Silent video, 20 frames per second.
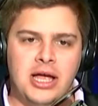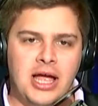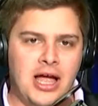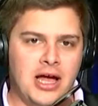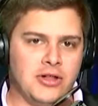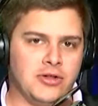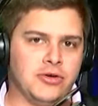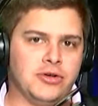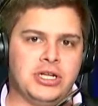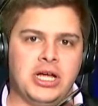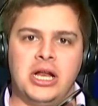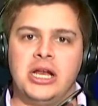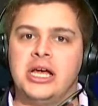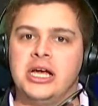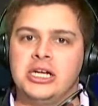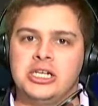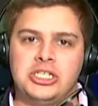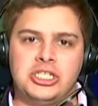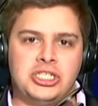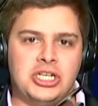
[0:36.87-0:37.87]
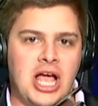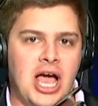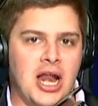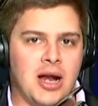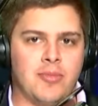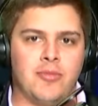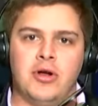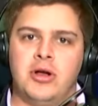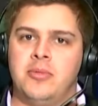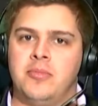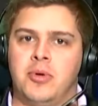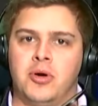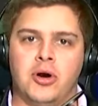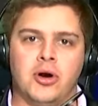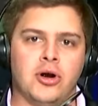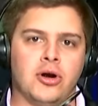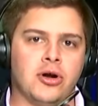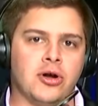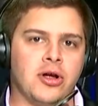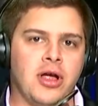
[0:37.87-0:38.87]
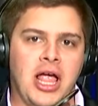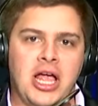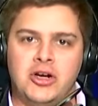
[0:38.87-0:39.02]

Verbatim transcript: Heather Dinich, Adam Rittenberg,